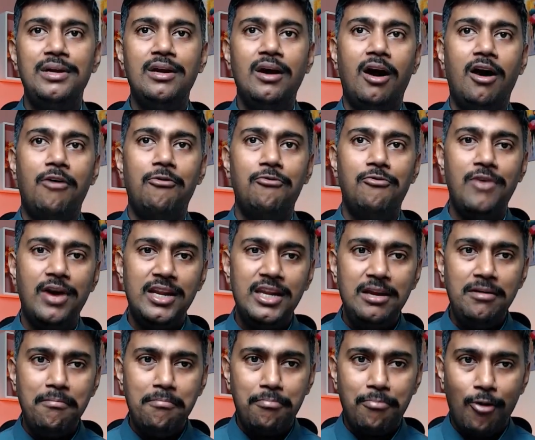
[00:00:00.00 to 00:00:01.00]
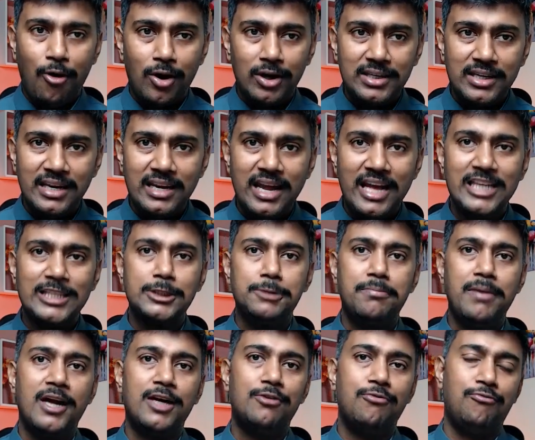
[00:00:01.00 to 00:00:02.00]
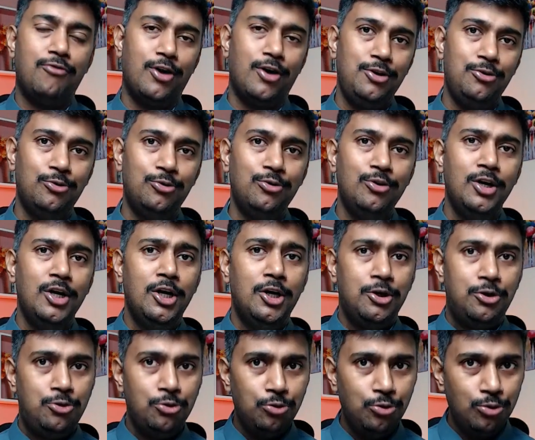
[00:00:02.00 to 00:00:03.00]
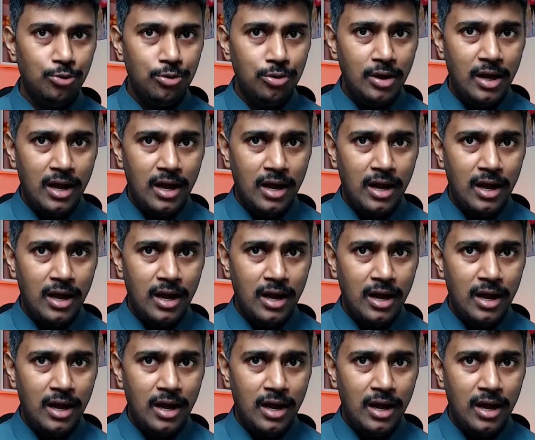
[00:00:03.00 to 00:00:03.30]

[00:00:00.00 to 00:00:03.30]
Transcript: a very important aspect for you to